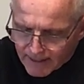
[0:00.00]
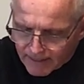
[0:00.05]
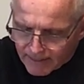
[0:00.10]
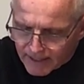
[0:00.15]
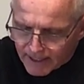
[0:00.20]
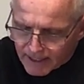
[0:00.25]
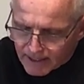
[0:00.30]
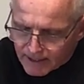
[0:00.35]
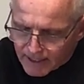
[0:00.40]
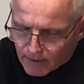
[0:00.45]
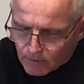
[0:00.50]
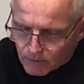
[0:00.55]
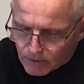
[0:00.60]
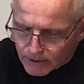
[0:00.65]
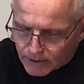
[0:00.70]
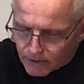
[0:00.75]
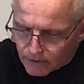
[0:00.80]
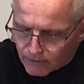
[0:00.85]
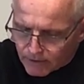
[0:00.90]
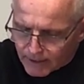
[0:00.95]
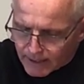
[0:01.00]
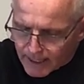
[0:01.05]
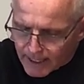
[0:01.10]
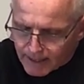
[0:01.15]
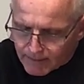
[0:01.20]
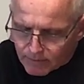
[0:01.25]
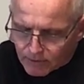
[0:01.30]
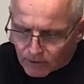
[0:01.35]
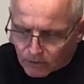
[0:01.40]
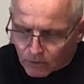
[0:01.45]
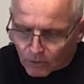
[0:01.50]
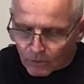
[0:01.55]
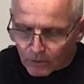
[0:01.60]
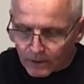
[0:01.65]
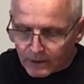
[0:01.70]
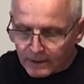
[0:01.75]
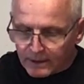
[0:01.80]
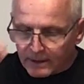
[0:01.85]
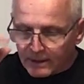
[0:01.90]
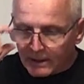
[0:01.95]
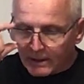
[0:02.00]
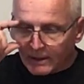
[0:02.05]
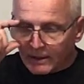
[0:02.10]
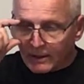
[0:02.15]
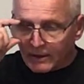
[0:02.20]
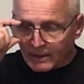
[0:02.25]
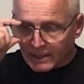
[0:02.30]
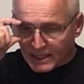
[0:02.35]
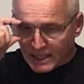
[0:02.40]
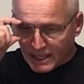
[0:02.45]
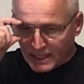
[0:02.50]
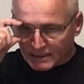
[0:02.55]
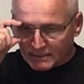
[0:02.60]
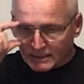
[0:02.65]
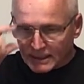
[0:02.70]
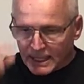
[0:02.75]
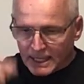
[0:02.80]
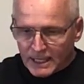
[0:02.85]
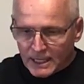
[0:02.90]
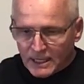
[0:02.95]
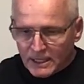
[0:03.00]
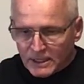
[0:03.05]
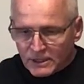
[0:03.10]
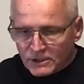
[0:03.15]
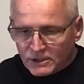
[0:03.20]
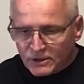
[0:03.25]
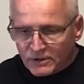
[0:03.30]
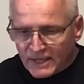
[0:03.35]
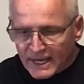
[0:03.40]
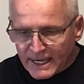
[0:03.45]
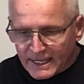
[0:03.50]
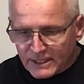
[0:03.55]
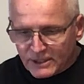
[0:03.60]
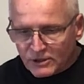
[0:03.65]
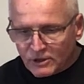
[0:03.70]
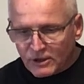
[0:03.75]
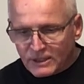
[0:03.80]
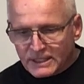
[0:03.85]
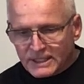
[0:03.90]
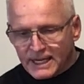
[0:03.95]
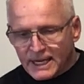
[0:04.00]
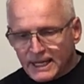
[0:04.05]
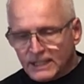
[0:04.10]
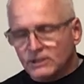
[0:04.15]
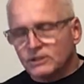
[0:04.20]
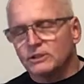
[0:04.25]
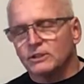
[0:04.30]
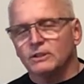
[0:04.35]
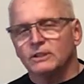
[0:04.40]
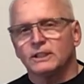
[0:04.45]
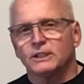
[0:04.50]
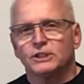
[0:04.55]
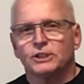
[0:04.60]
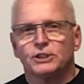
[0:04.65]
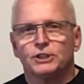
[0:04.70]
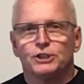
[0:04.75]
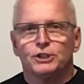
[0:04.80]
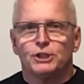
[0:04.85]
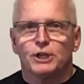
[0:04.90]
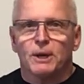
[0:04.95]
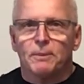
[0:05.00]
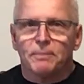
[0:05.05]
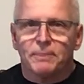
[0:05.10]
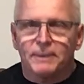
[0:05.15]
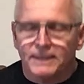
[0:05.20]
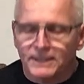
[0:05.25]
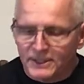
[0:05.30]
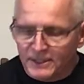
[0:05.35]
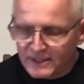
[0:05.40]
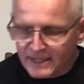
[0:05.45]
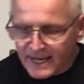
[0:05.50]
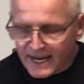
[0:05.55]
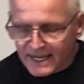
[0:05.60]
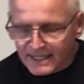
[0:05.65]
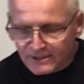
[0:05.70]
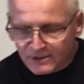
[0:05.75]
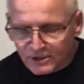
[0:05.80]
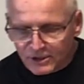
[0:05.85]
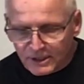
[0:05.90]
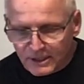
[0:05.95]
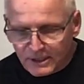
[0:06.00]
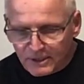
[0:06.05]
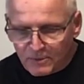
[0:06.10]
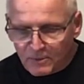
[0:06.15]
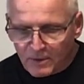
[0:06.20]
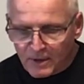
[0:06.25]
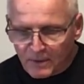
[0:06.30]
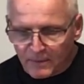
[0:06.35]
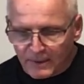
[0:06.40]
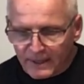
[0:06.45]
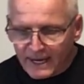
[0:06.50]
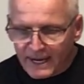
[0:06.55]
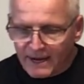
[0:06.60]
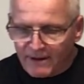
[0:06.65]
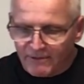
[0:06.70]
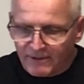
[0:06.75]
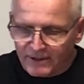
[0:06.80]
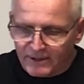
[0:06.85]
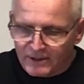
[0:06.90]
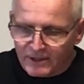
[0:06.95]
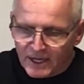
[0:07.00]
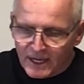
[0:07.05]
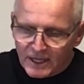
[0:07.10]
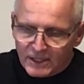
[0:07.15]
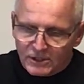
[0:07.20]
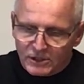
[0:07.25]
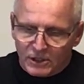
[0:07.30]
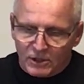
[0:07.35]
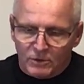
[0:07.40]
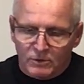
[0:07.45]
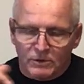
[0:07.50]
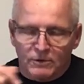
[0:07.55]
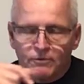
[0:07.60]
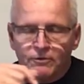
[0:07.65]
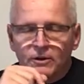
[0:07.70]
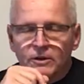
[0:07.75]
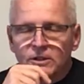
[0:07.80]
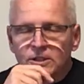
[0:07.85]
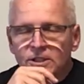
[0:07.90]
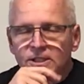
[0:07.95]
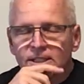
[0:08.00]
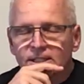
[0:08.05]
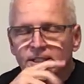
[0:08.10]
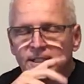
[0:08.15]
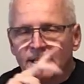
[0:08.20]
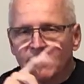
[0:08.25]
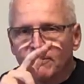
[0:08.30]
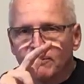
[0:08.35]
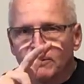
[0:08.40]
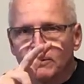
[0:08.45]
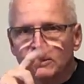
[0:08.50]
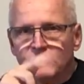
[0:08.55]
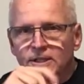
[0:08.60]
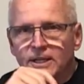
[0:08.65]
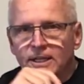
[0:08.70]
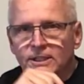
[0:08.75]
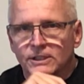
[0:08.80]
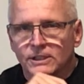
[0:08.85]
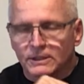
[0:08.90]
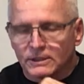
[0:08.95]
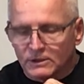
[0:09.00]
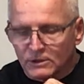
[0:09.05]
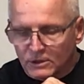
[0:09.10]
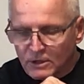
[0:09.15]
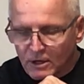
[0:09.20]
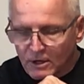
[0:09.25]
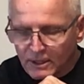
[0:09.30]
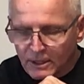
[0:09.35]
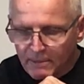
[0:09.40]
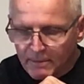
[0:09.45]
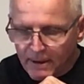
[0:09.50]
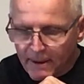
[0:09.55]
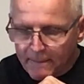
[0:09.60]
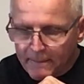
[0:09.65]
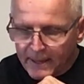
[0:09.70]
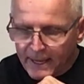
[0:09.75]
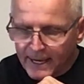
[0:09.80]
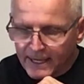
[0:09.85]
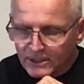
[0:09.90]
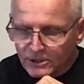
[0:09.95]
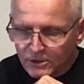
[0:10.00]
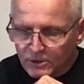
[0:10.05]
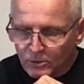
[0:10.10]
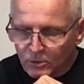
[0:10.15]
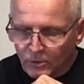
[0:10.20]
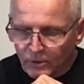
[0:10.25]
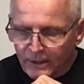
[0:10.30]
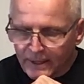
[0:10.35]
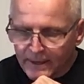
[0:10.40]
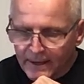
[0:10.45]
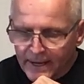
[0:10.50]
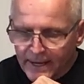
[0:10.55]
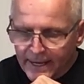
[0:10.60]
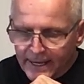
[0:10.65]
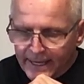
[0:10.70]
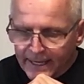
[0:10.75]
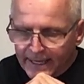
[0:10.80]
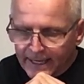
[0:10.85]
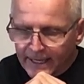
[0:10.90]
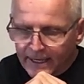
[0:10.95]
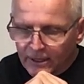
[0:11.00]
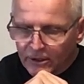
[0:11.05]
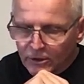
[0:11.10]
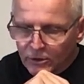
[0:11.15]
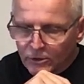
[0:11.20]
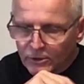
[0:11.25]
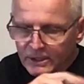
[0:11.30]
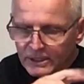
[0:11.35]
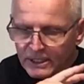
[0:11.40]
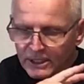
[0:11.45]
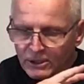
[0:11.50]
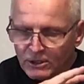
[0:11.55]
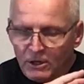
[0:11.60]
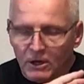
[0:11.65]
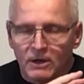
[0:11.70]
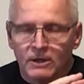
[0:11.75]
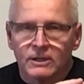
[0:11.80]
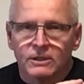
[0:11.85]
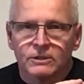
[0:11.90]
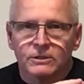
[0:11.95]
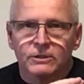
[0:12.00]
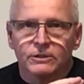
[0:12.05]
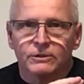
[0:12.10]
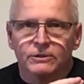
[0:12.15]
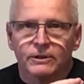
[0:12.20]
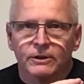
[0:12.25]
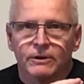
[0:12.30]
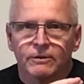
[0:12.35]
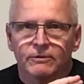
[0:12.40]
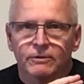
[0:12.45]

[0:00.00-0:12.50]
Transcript: Then they will know that I am the Lord, their God. So that is our text. So let's jump into that and see what we have here. So the first is that first section talking about past glory. Who is he talking to there?